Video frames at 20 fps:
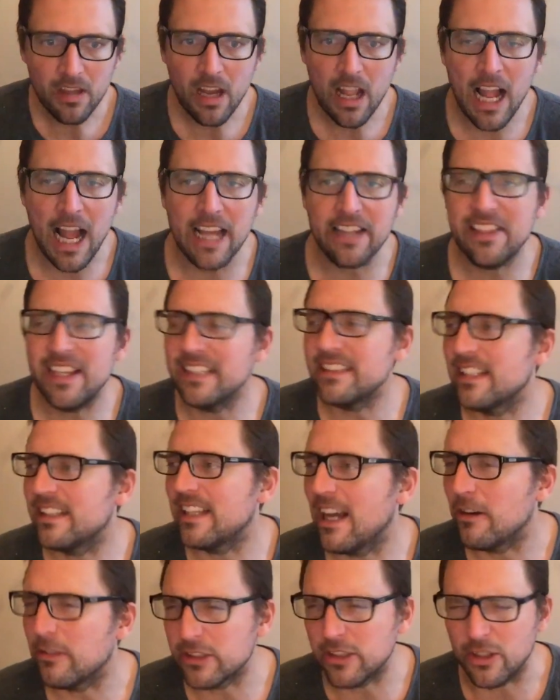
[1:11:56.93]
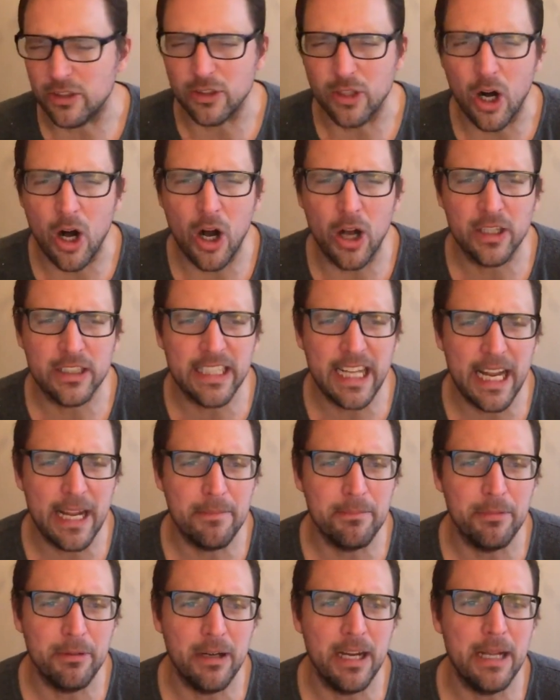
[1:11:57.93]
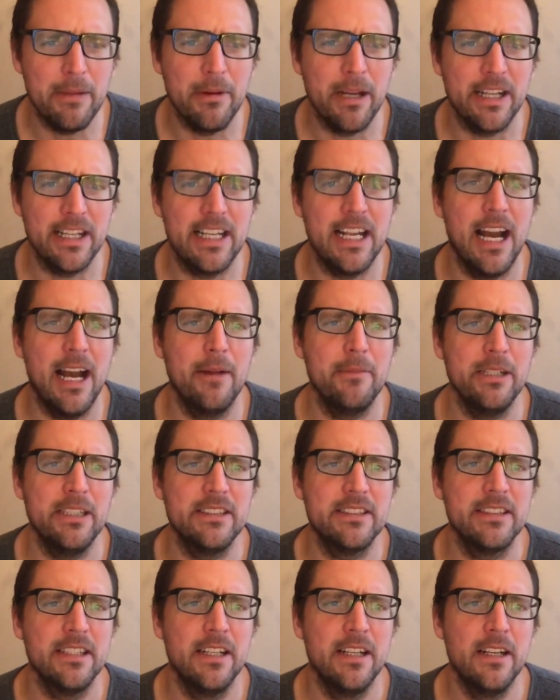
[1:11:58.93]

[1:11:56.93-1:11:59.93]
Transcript: I think that that was a long game play by the commies.